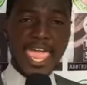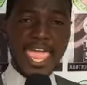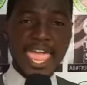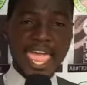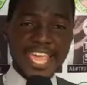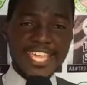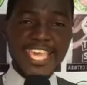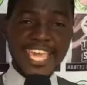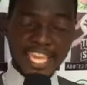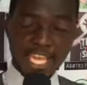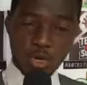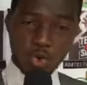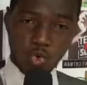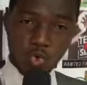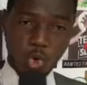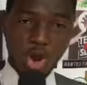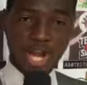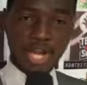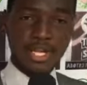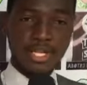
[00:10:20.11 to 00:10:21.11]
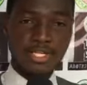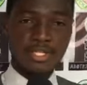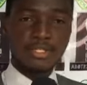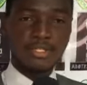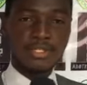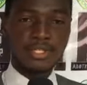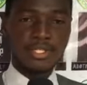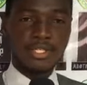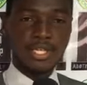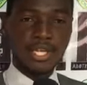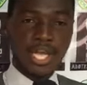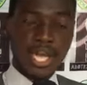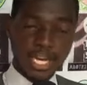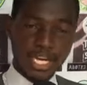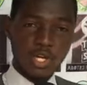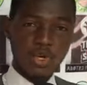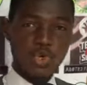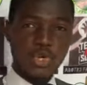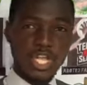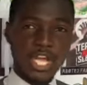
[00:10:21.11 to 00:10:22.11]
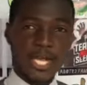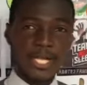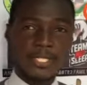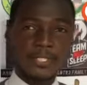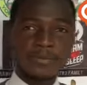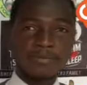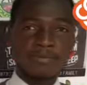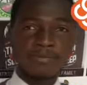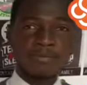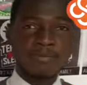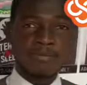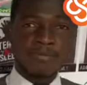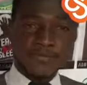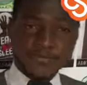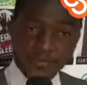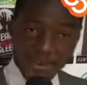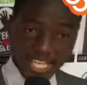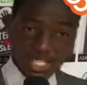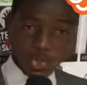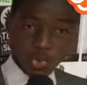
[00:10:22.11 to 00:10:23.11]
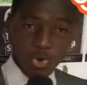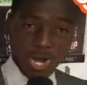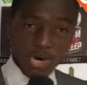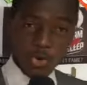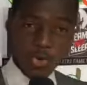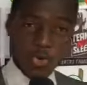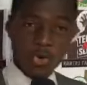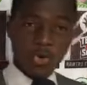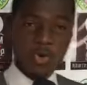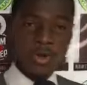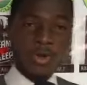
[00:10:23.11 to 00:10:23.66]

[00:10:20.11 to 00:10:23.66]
eye nkwa hallelujah first one no